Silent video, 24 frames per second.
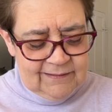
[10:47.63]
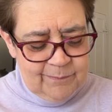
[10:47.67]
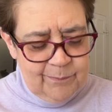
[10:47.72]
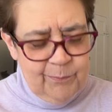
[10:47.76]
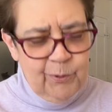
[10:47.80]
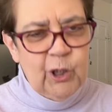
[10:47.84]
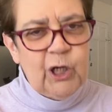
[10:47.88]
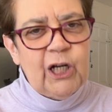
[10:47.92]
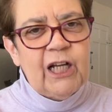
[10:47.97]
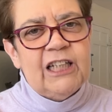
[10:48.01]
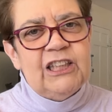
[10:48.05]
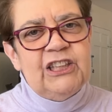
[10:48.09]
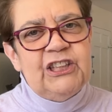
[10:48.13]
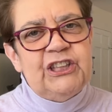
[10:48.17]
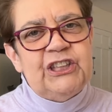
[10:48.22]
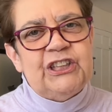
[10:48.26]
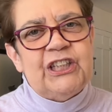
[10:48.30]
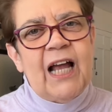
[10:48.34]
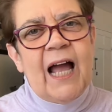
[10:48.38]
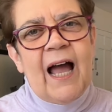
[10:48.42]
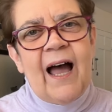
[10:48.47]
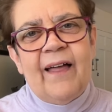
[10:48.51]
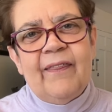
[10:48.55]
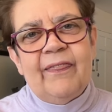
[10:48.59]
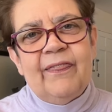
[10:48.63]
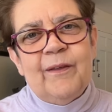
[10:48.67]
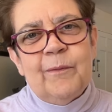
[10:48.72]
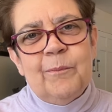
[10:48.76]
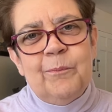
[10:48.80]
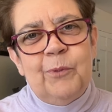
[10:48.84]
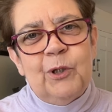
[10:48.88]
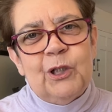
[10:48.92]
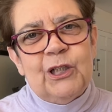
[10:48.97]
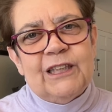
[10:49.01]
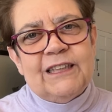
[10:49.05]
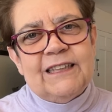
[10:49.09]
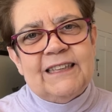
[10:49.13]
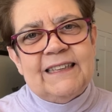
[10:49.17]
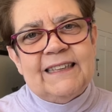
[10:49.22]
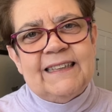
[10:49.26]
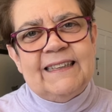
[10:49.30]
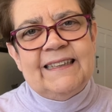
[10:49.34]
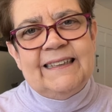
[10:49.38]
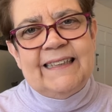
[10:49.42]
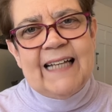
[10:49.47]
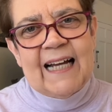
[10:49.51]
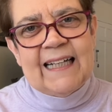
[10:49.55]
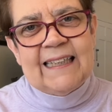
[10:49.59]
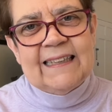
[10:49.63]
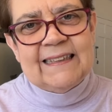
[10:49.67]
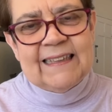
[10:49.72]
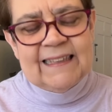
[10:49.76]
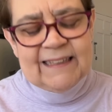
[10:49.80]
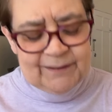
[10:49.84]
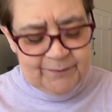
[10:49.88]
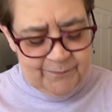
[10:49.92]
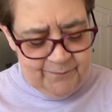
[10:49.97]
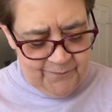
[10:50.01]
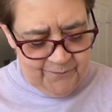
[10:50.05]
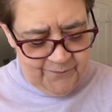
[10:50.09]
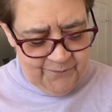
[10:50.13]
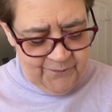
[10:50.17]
Bookish at the Bookish Texan.